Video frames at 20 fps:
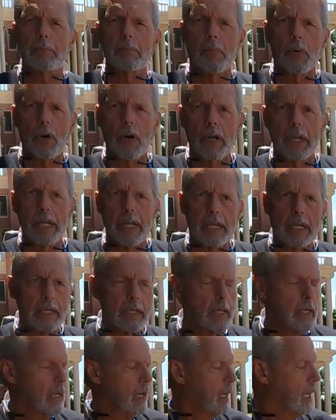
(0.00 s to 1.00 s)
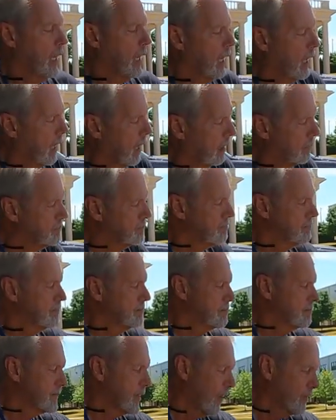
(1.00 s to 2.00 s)
brake. Uh,
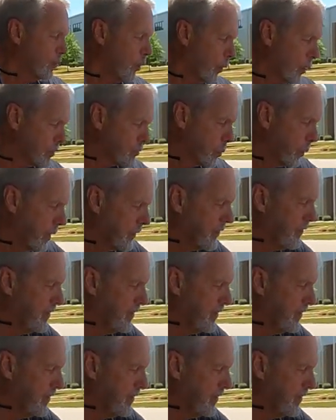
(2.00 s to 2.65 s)
of course, with